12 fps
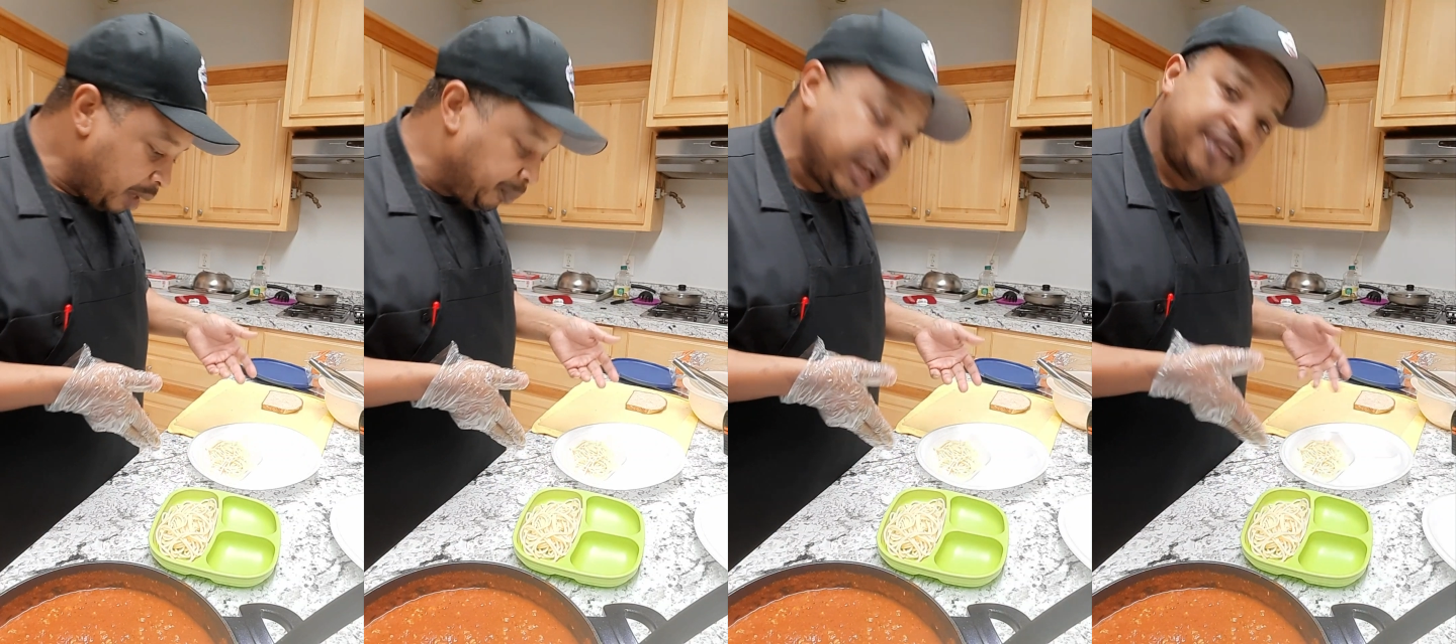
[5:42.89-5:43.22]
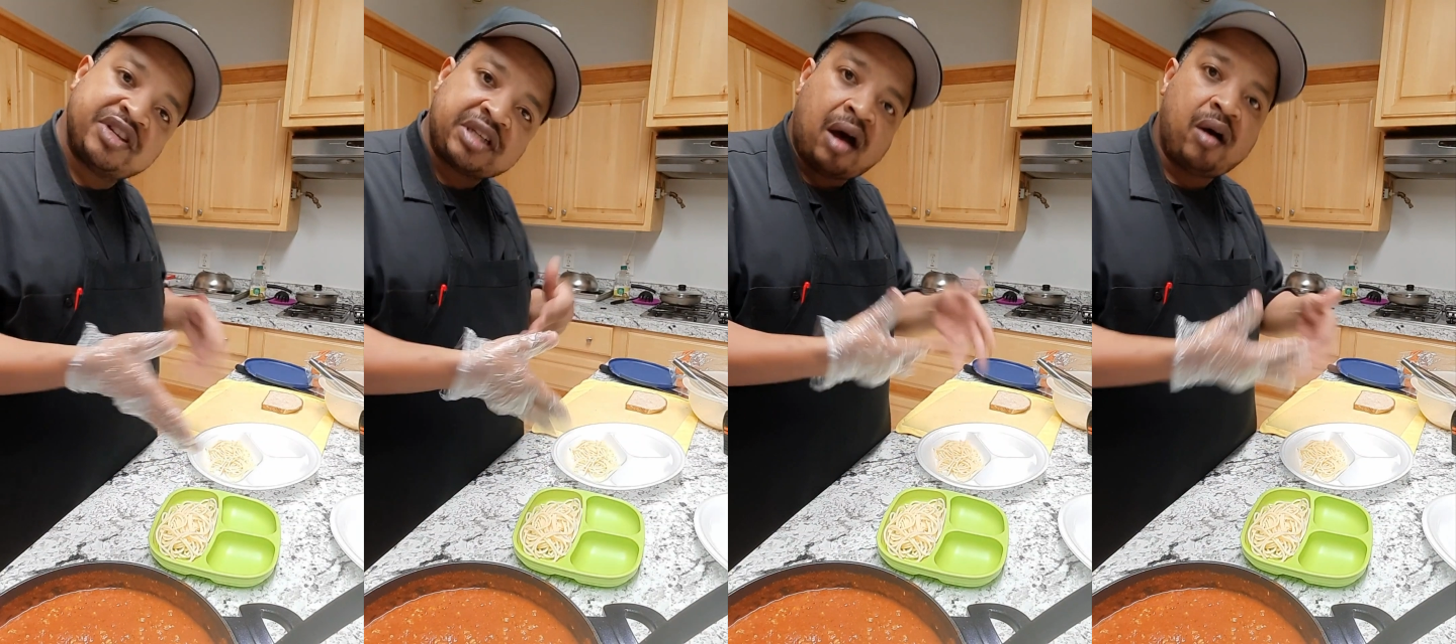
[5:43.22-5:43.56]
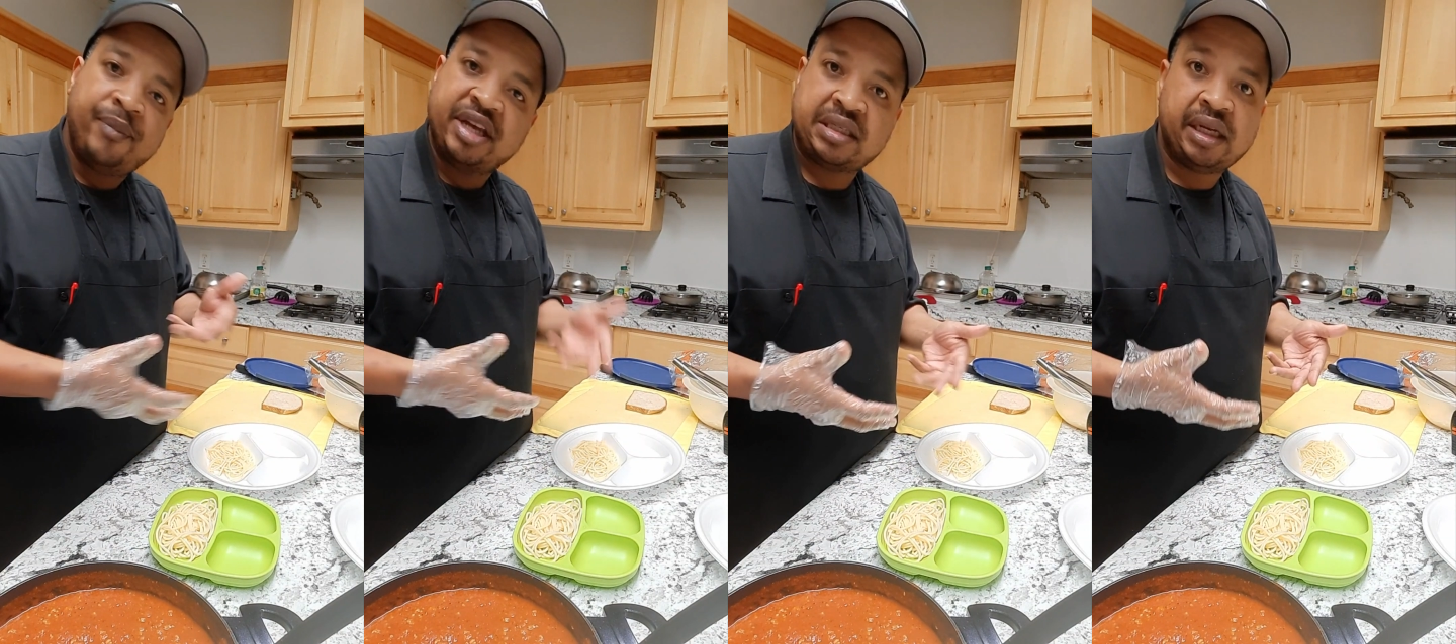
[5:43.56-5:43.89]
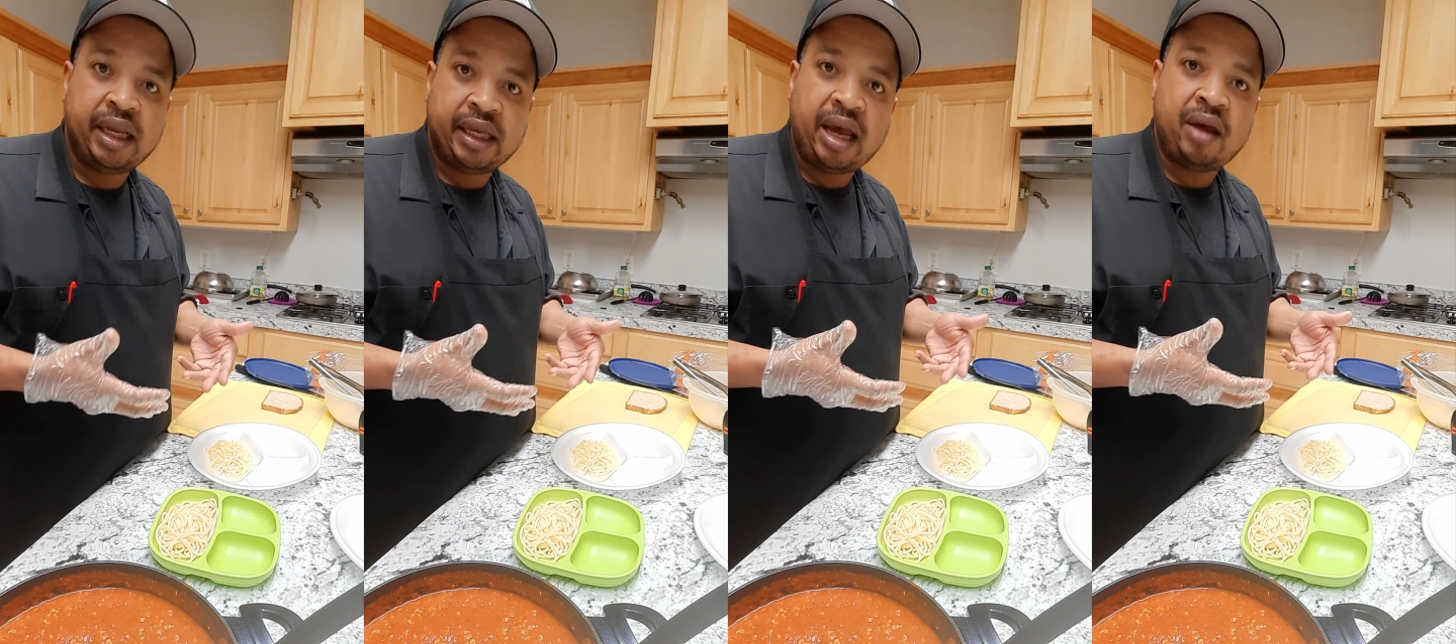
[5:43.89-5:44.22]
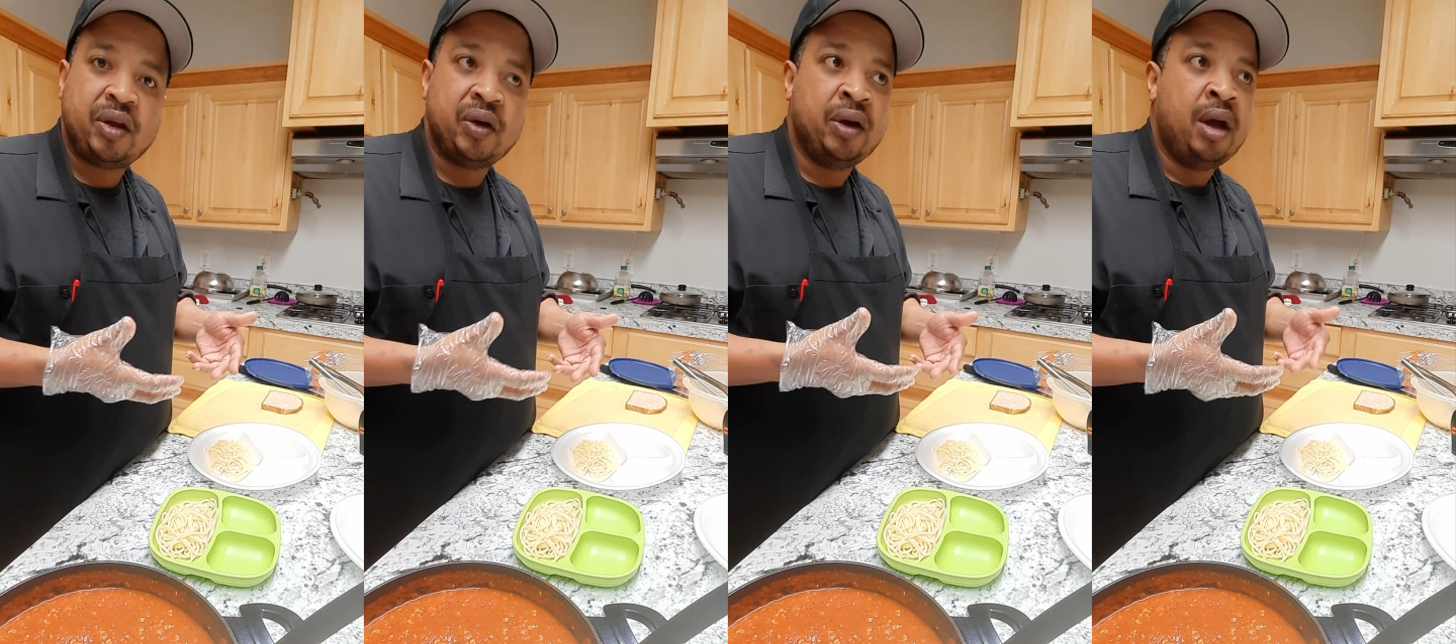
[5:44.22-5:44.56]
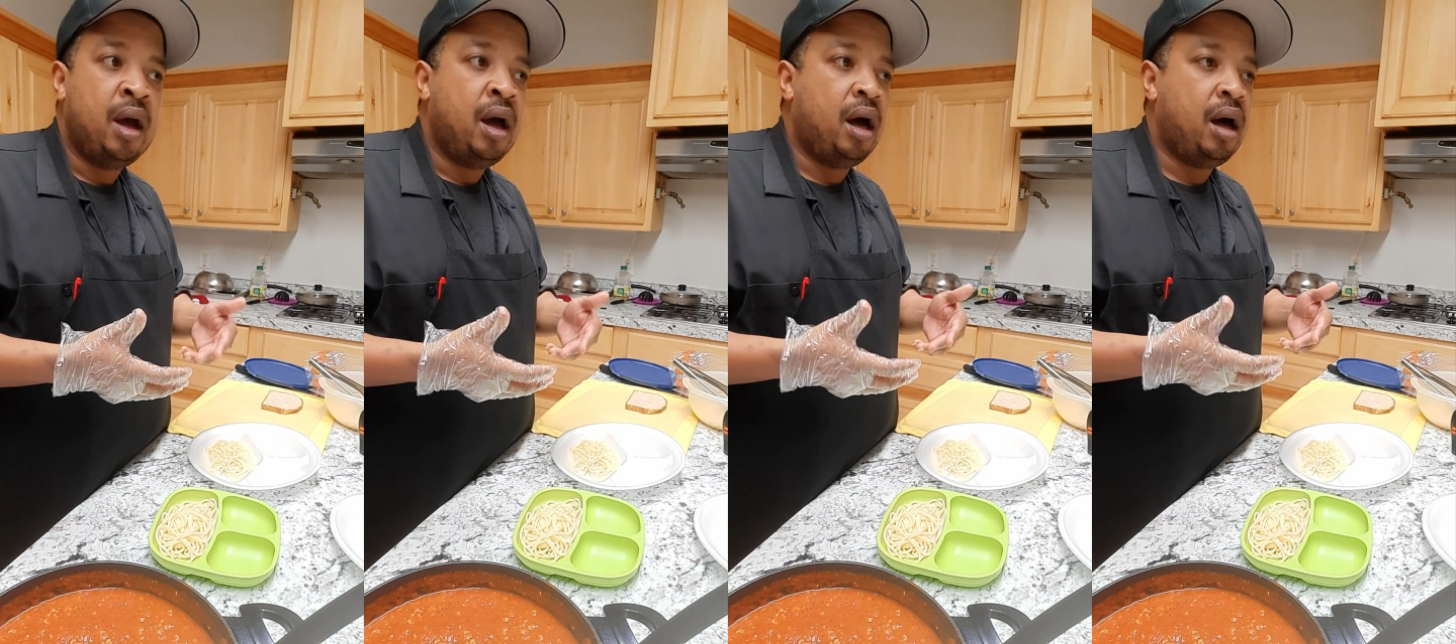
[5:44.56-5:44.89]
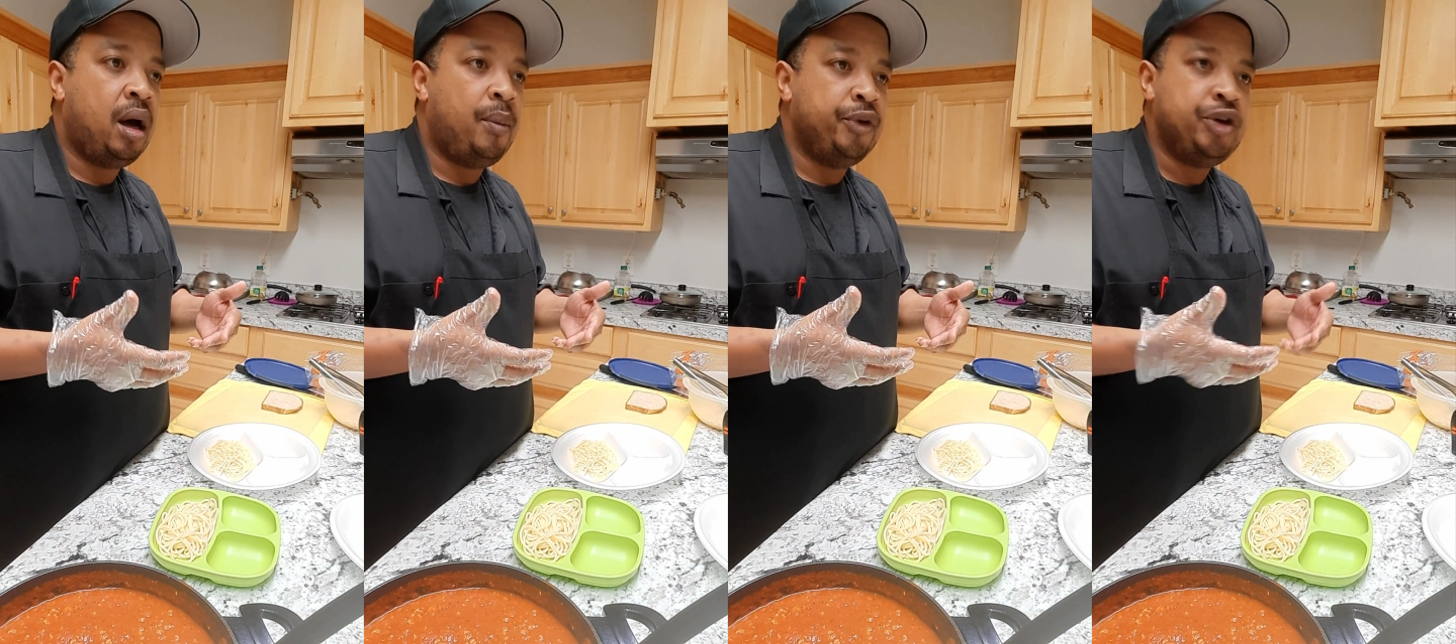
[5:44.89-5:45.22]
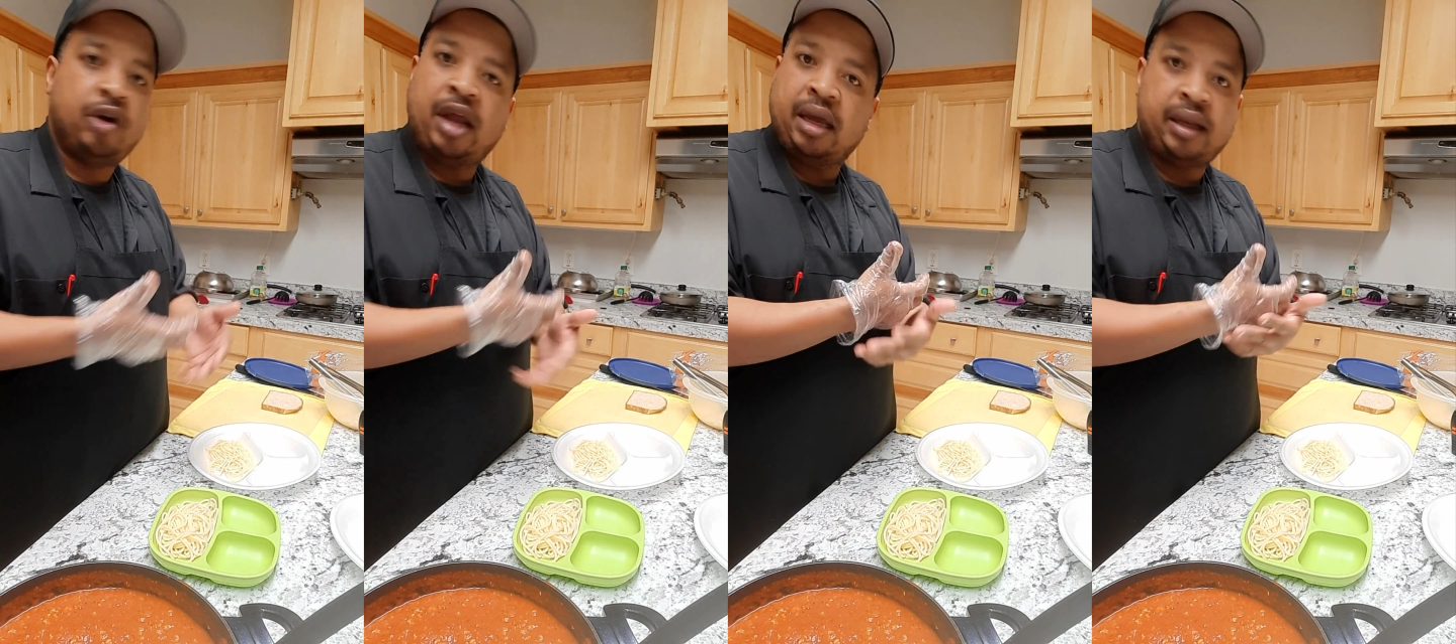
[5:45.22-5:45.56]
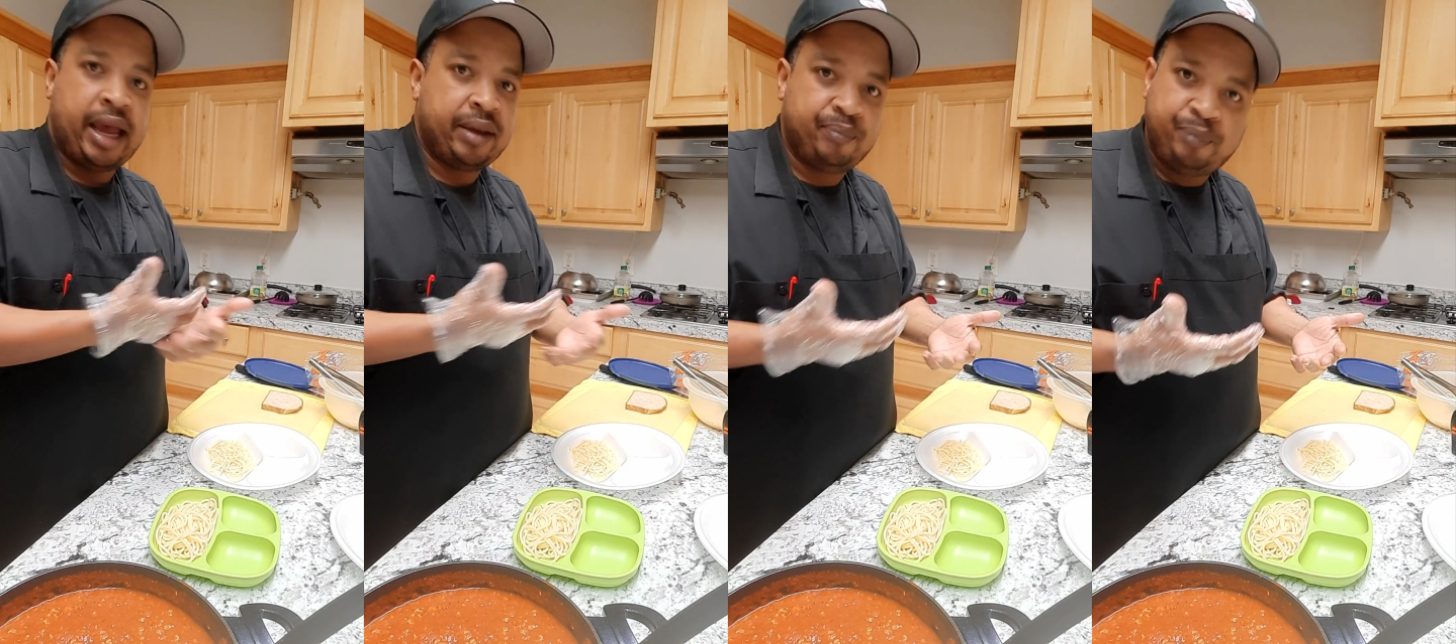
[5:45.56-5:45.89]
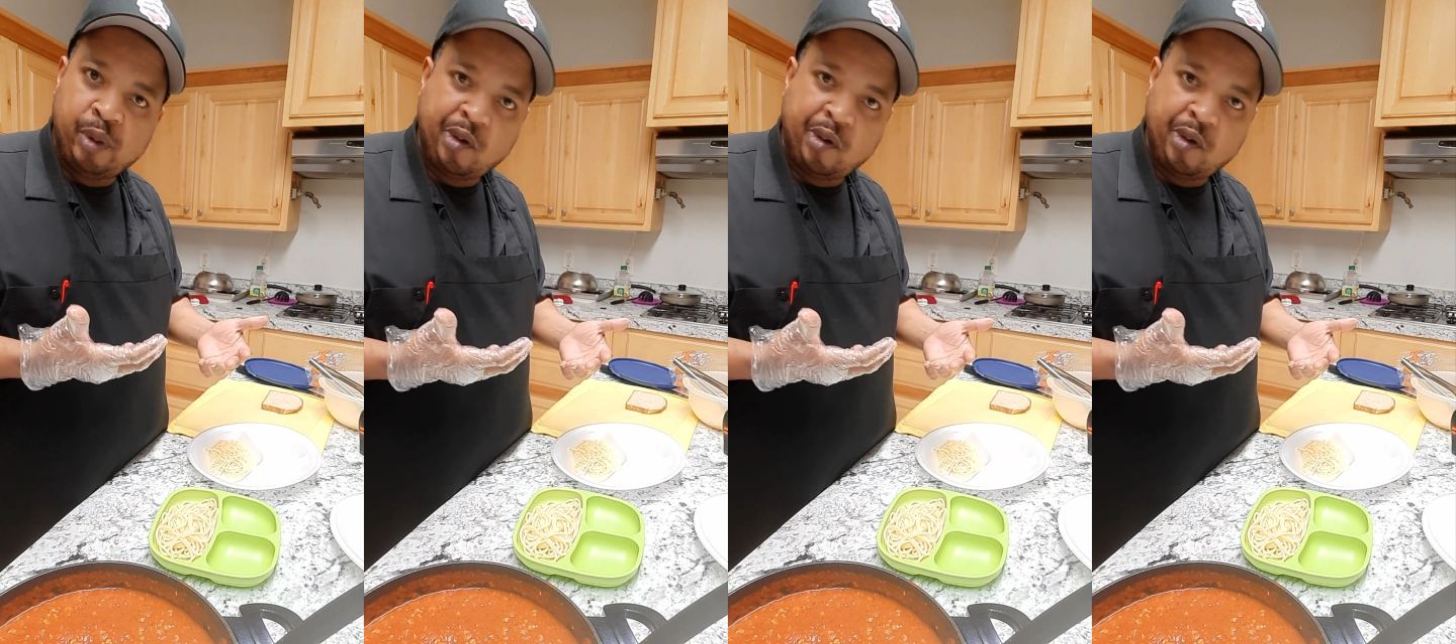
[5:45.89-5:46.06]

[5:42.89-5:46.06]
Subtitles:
But if it's all mixed in together, like